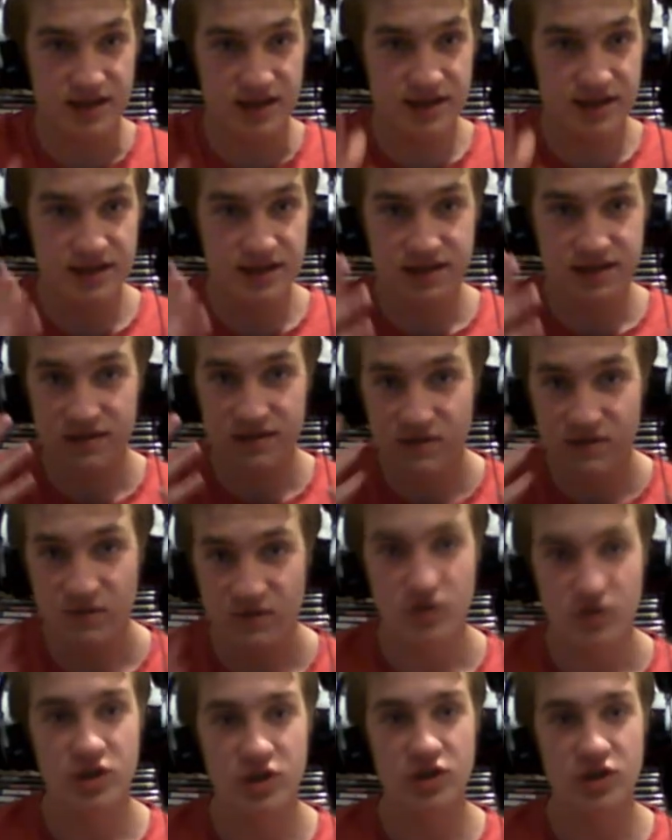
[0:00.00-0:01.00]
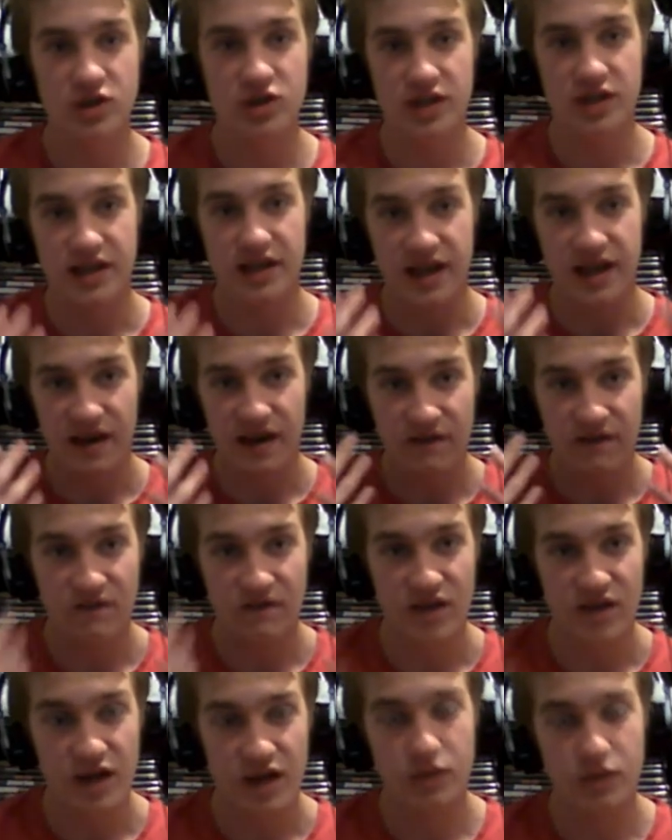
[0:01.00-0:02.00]
and this is the footage that they have
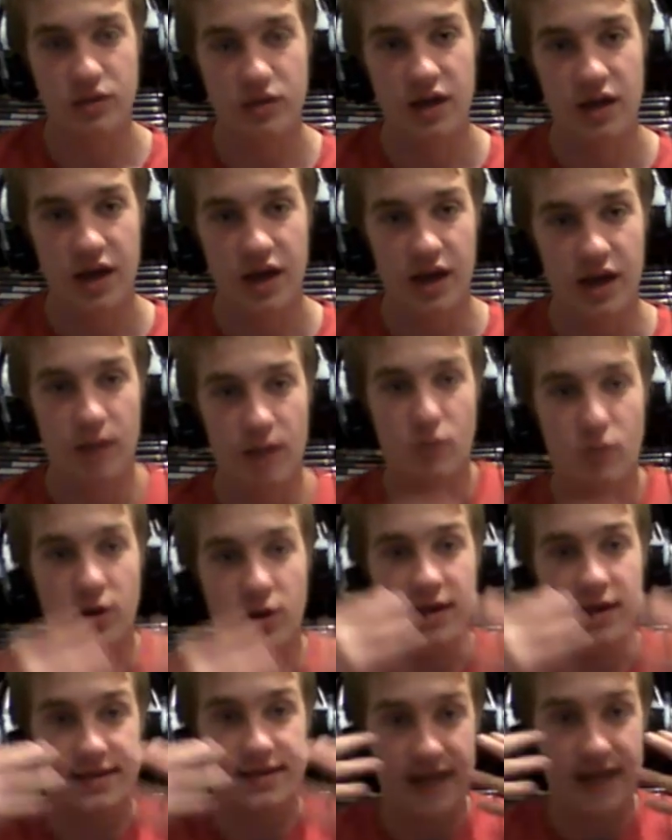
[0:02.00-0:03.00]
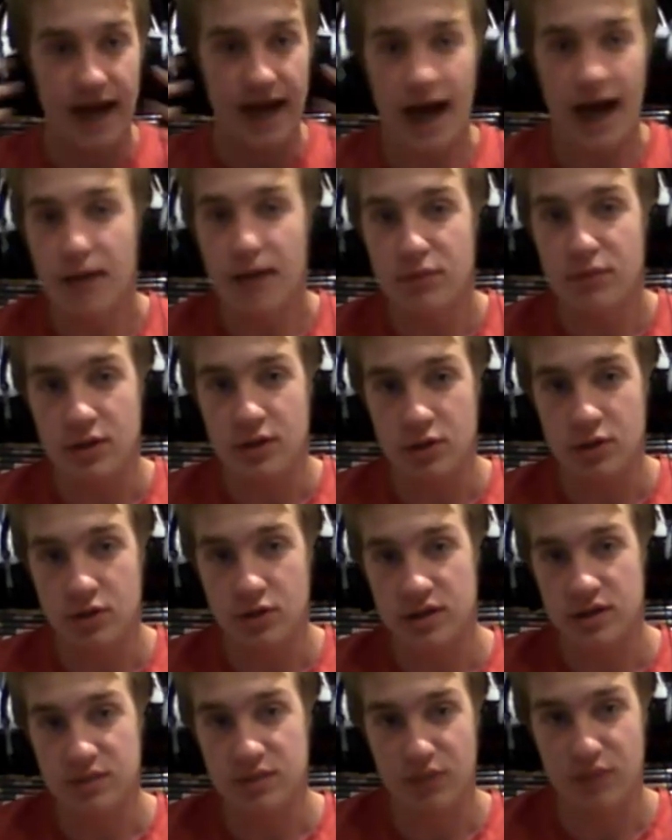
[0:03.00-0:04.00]
found and what has happened
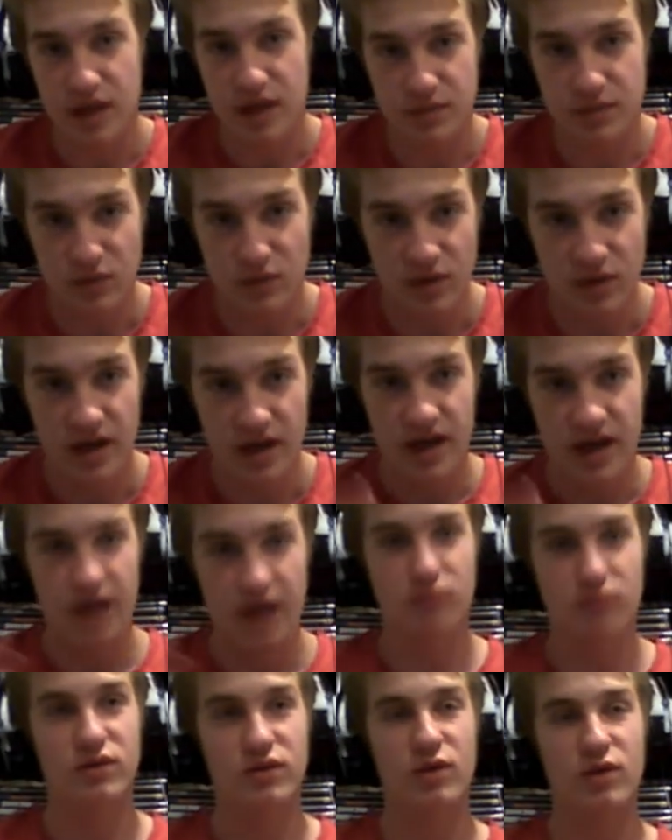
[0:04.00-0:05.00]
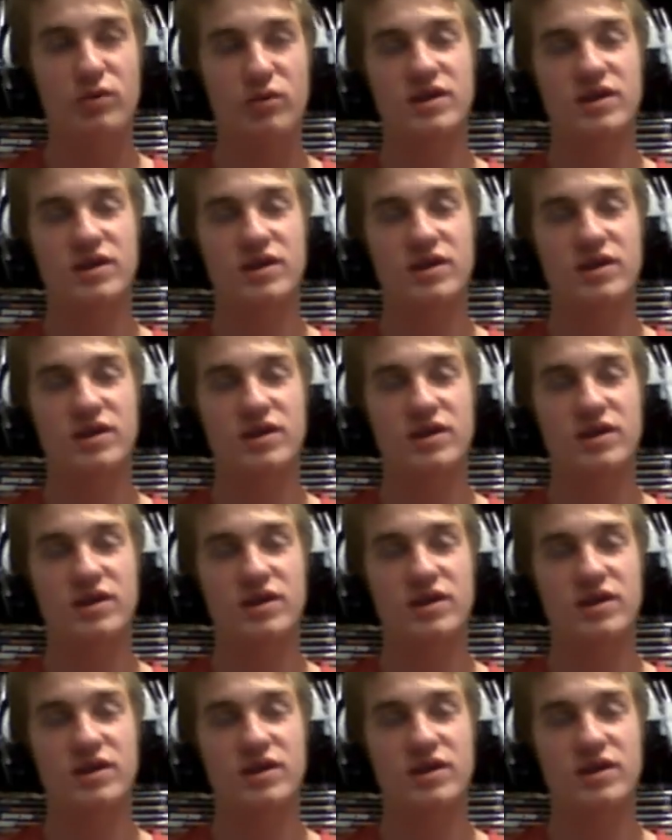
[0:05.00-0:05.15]
to these people. And Blair